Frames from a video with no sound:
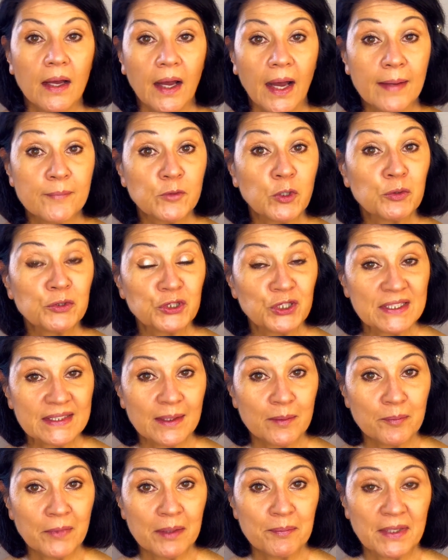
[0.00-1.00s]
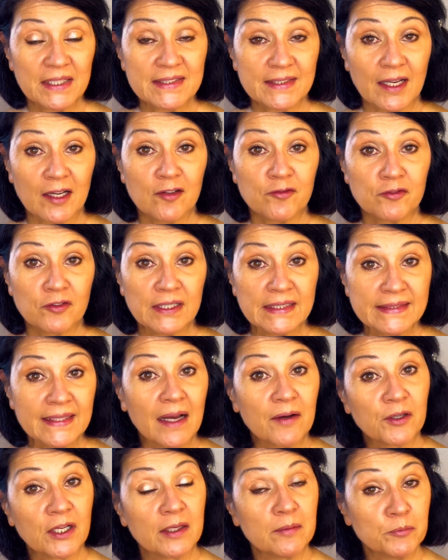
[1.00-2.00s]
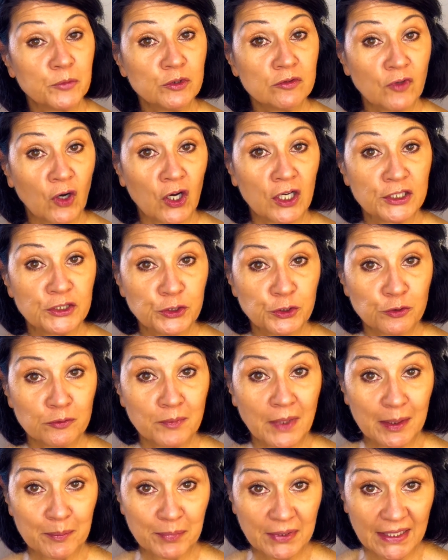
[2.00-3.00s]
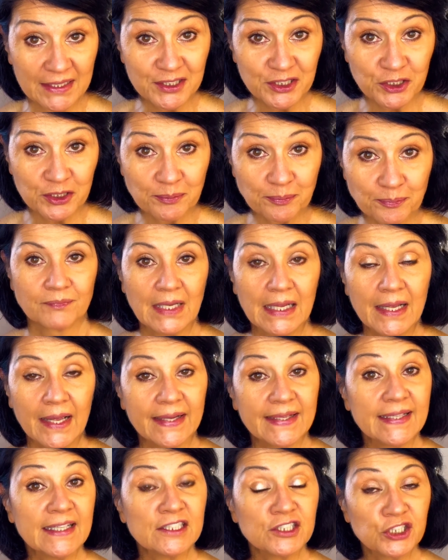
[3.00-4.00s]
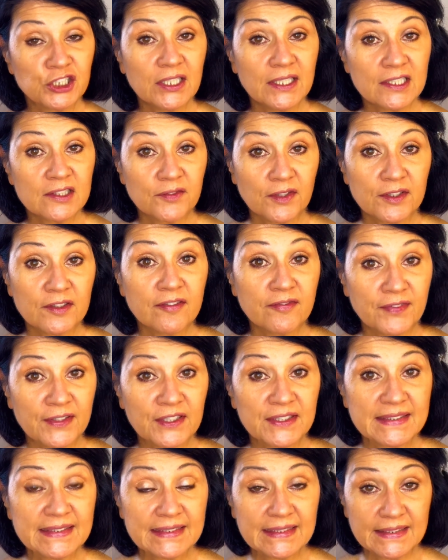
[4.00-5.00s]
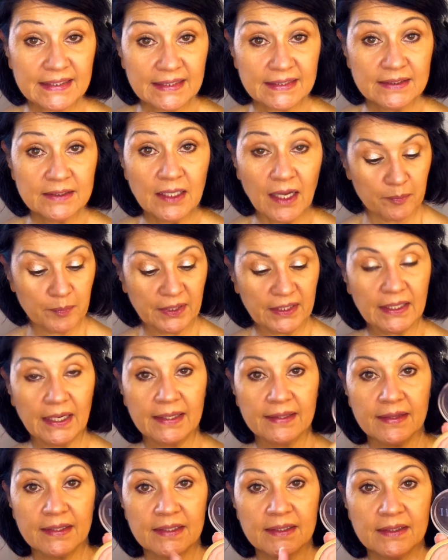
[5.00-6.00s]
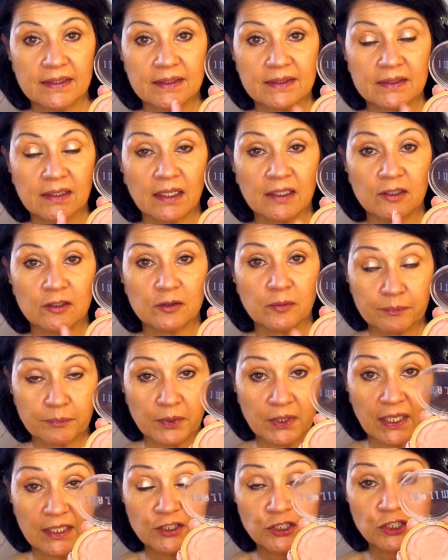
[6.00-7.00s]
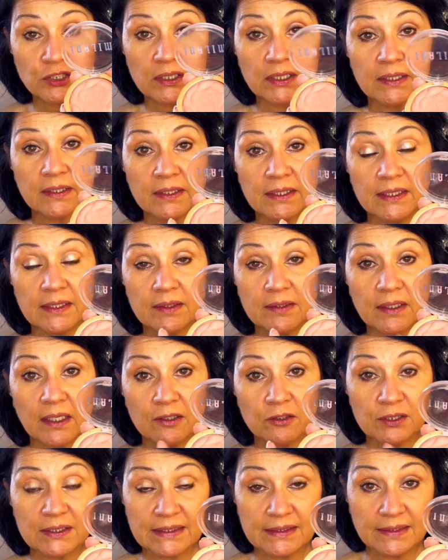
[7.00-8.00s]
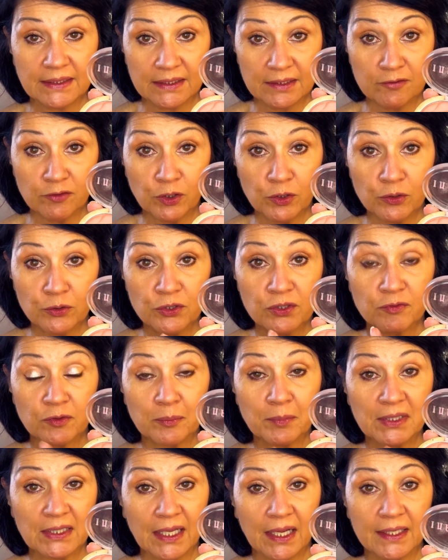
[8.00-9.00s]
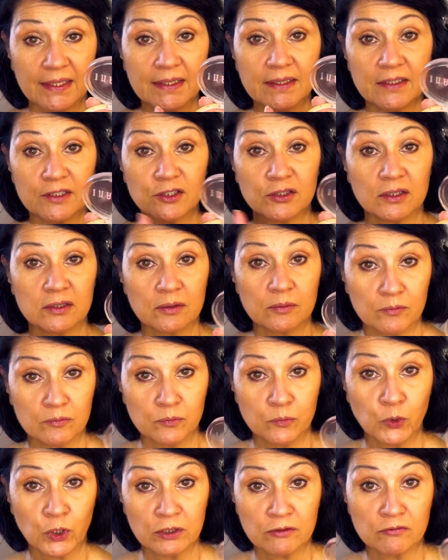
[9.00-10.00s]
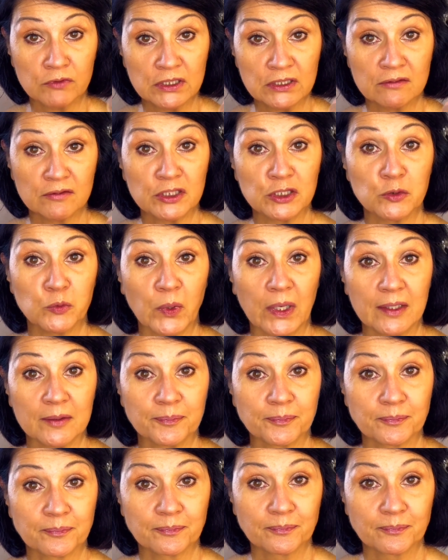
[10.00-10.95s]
I'm going to skip my mascara for right now and move on to my blush. And again, she has very fair skin, but I think this color blush in the color Tea Rose from Milani is going to work really, really well.